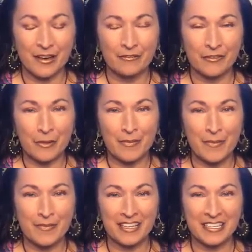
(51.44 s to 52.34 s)
from the
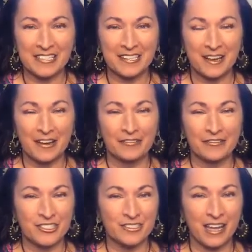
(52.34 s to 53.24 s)
place of
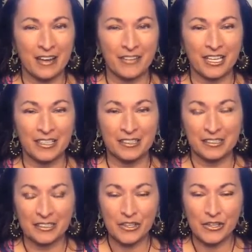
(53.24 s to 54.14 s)
just having
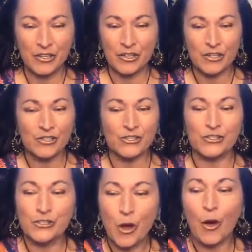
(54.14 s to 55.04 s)

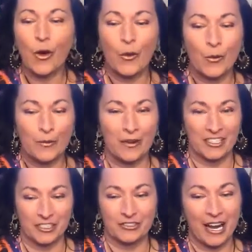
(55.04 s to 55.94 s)
so
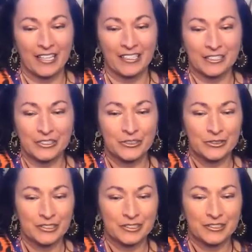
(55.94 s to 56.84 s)
much gratitude